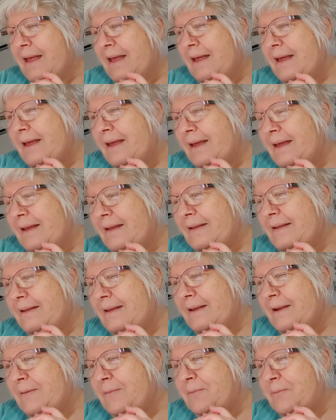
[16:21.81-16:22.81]
Oh
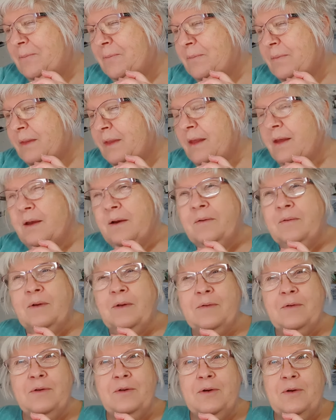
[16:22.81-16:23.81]
dear. Well,
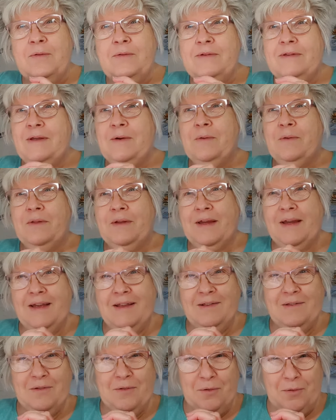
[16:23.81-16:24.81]
I'm going to go and see what the
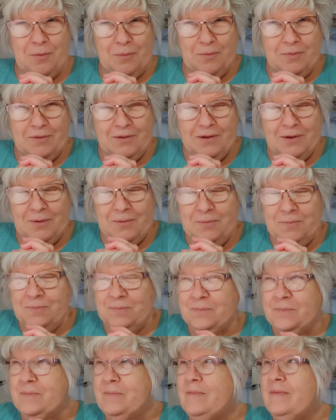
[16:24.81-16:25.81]
kittens are up to,
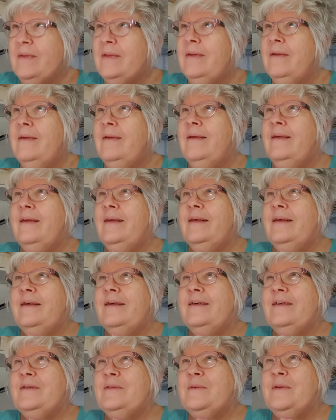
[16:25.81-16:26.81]

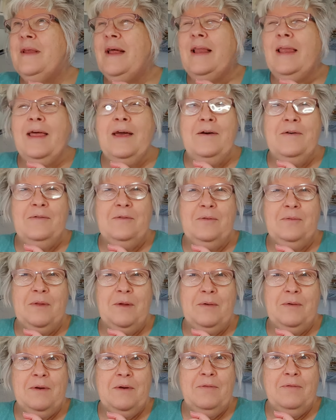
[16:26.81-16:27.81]
because when I left them, they
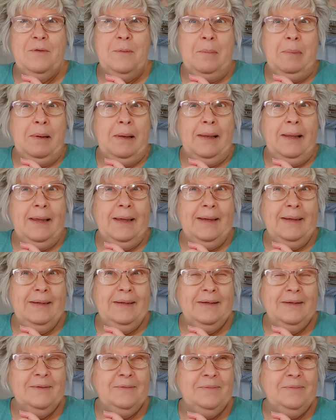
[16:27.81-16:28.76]
were having to play.